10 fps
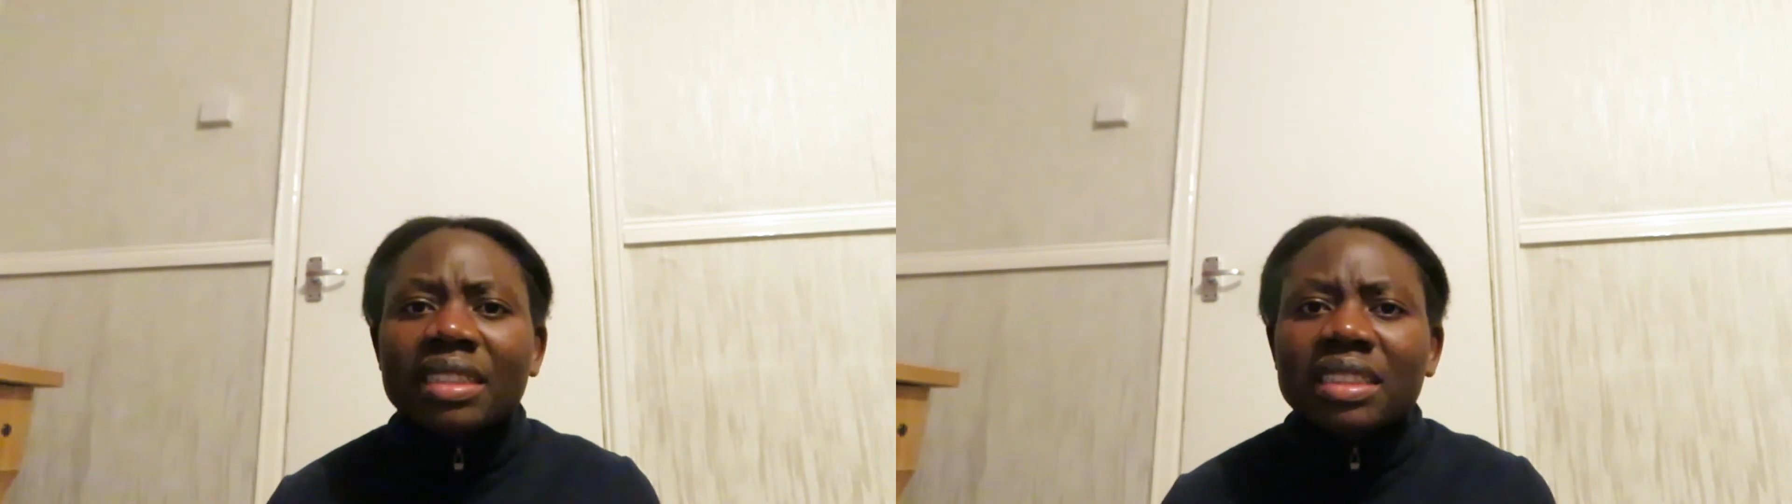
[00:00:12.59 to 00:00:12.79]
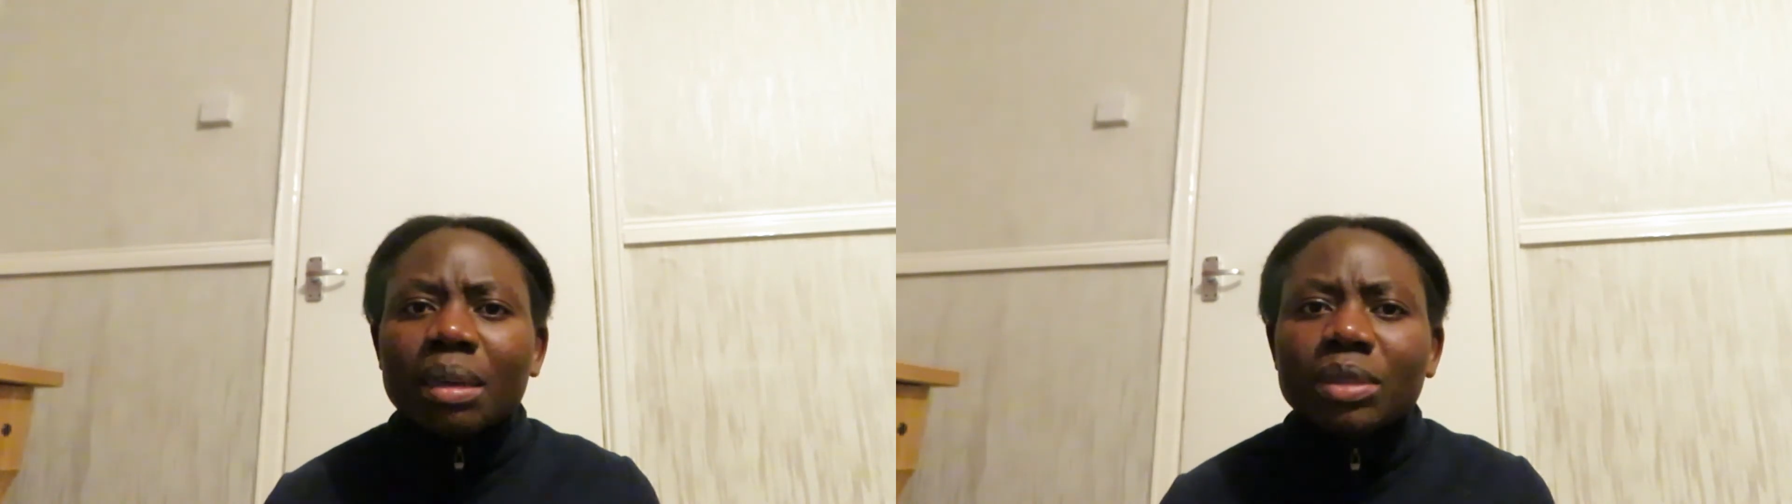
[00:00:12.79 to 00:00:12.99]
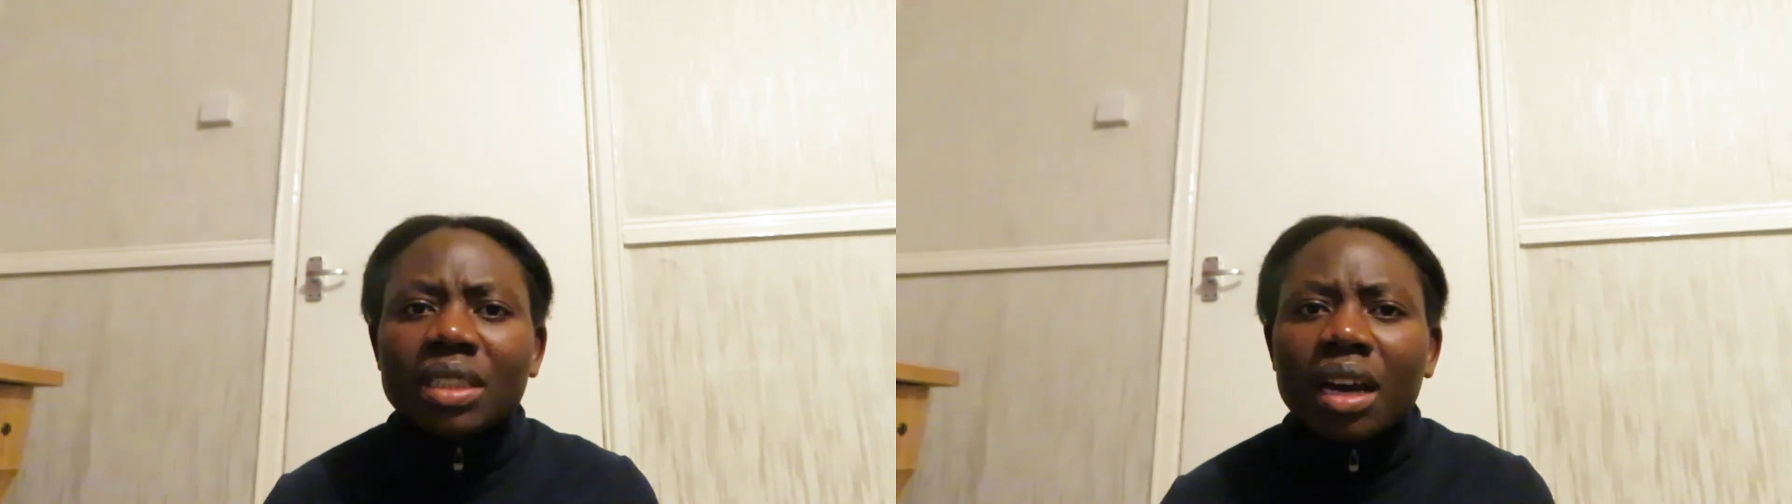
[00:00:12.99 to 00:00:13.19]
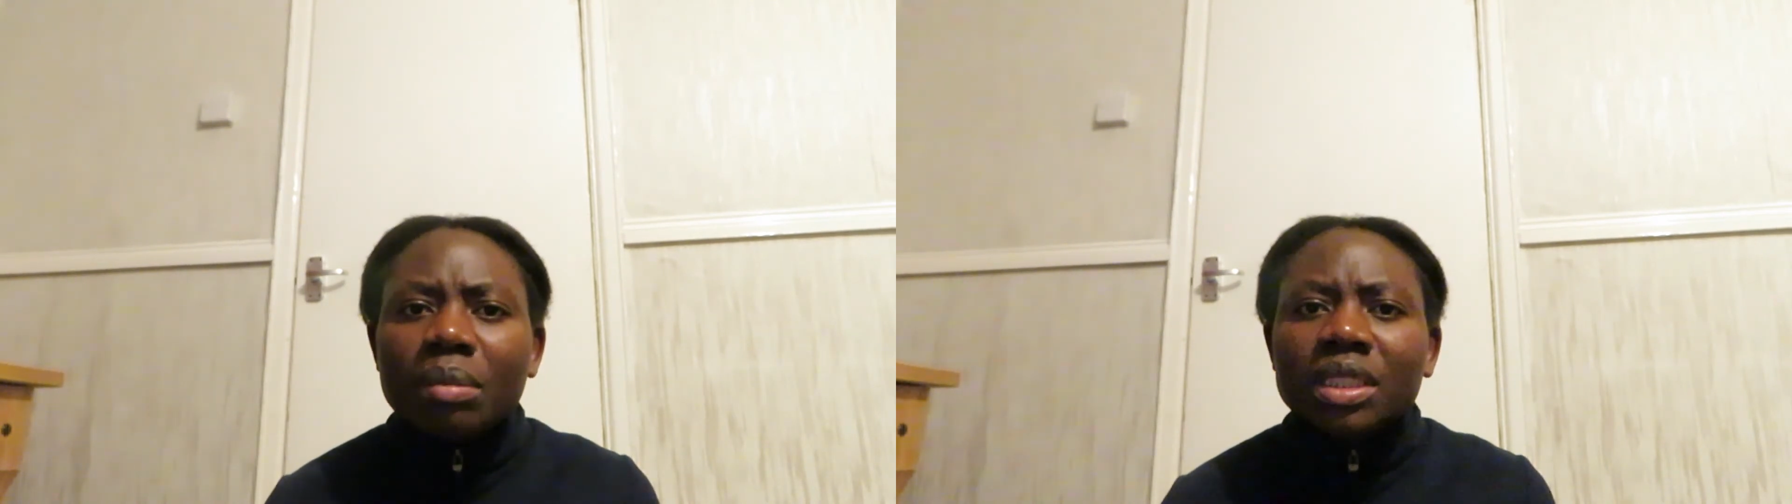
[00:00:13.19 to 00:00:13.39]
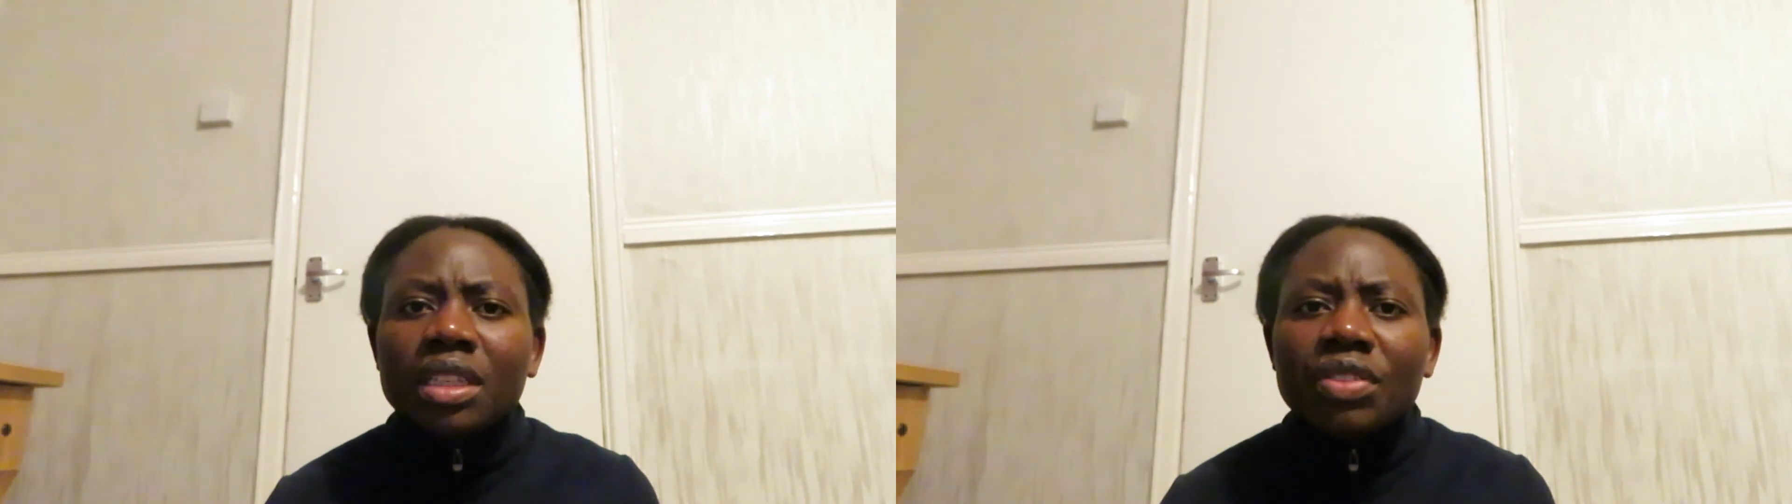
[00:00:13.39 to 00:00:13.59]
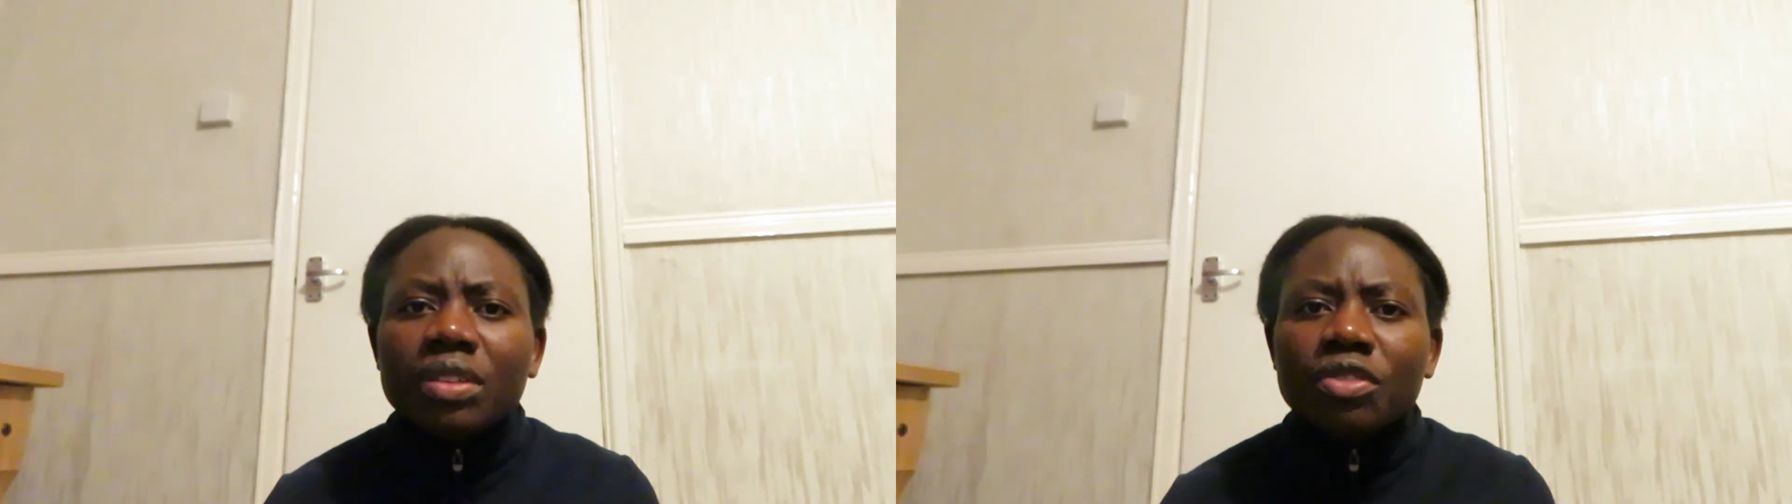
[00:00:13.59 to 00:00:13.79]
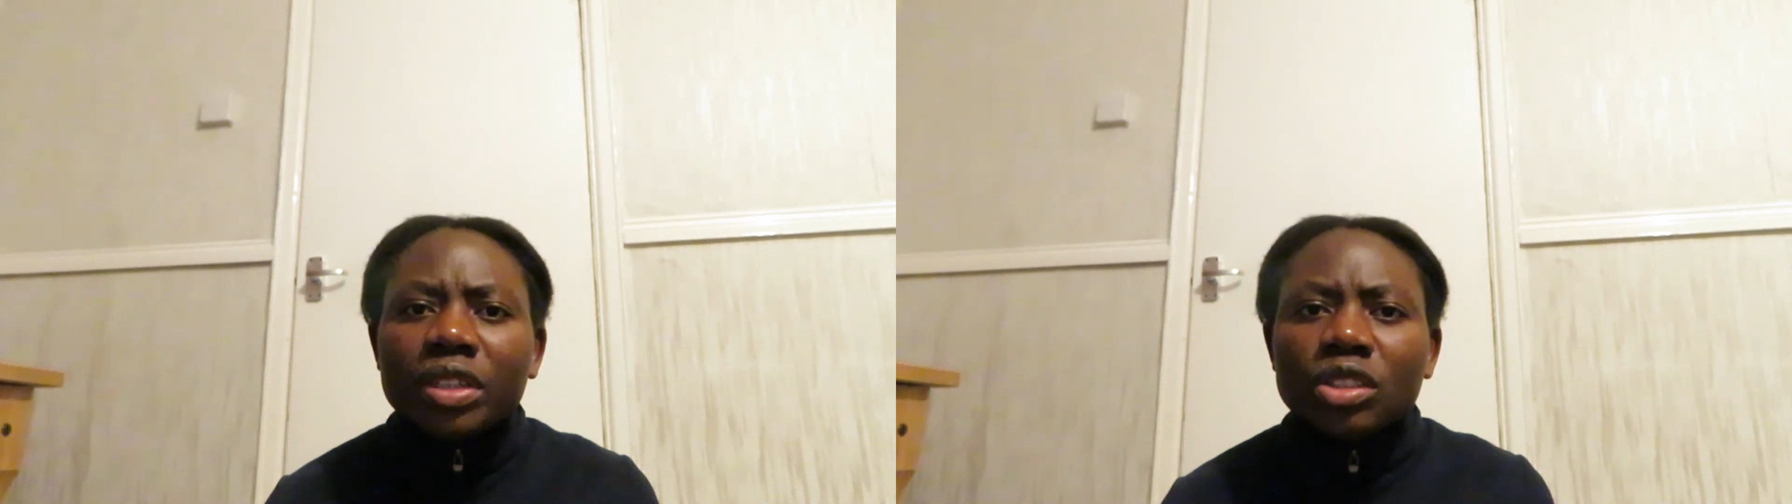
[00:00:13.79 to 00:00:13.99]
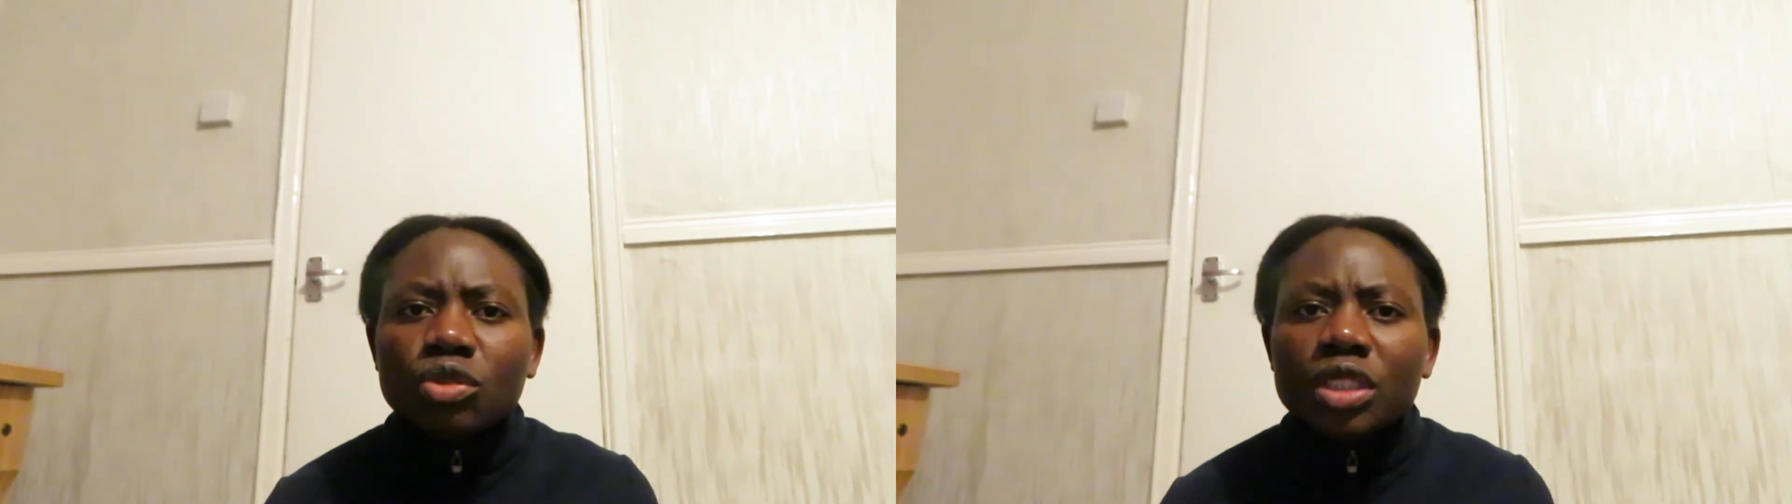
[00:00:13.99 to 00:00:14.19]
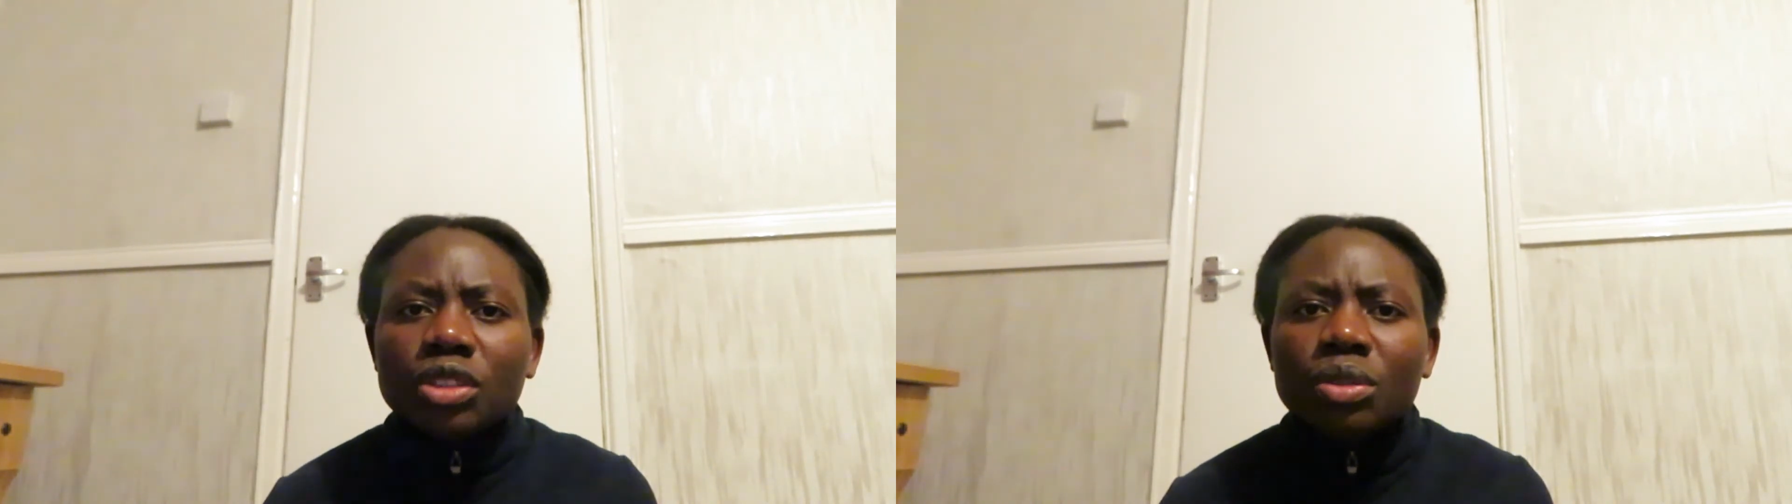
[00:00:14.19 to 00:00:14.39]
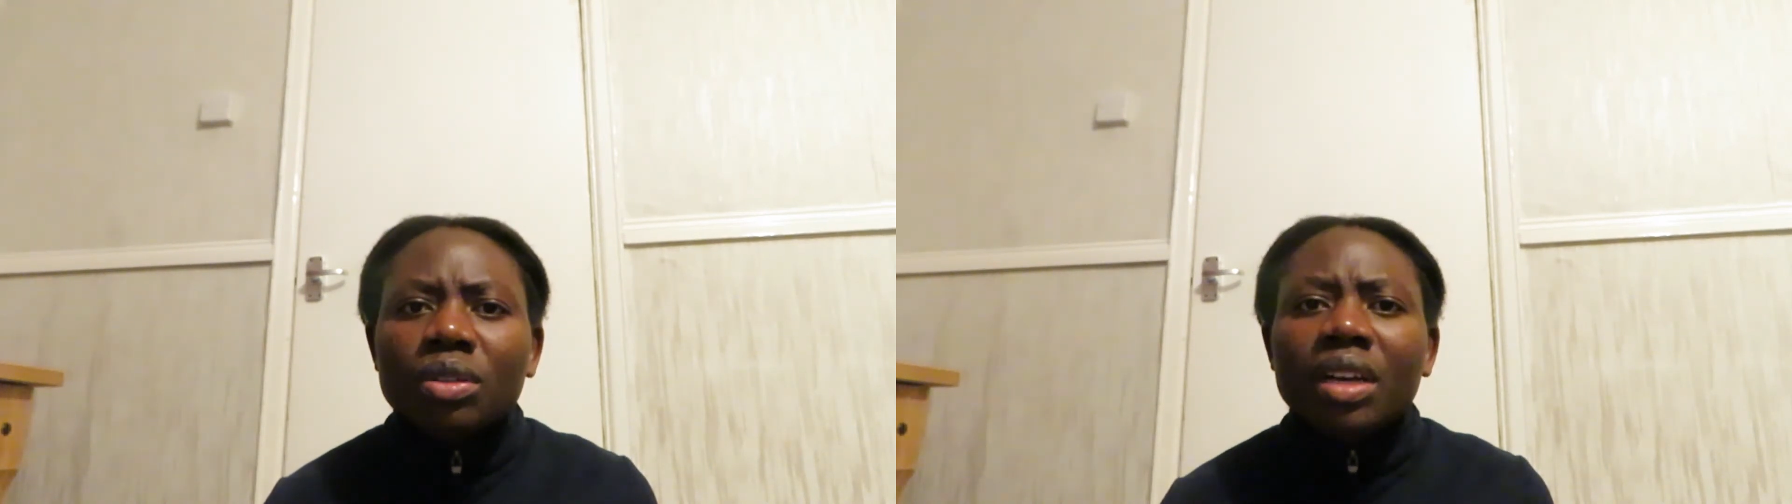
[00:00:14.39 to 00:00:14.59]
Sometimes even frustration